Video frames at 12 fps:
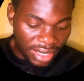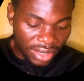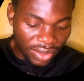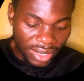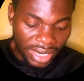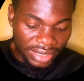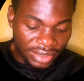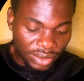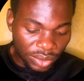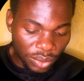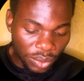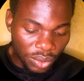They'll ask
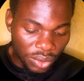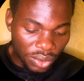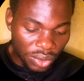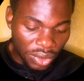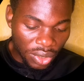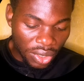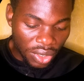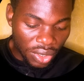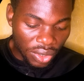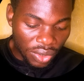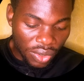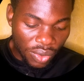you,
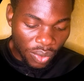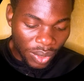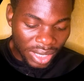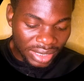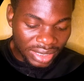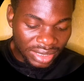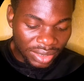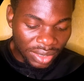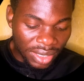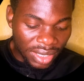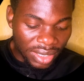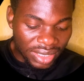do you want
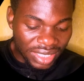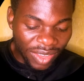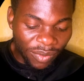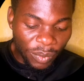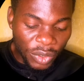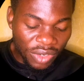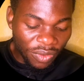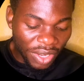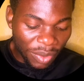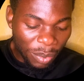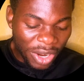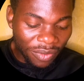save modify
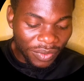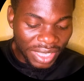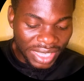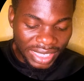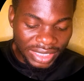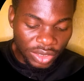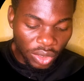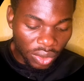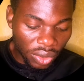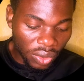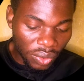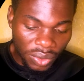buffer, yes or
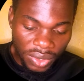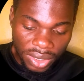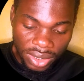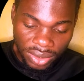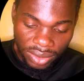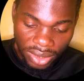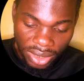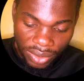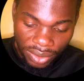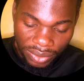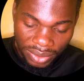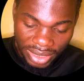no? So you're
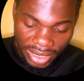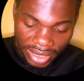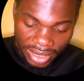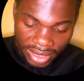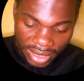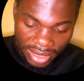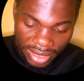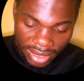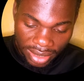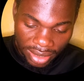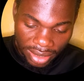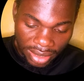going to say
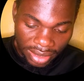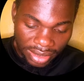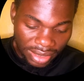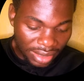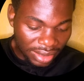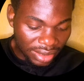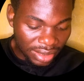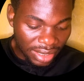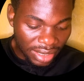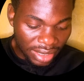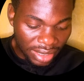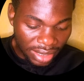yes,
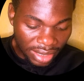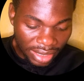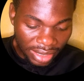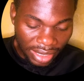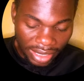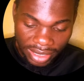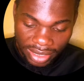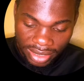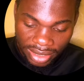then click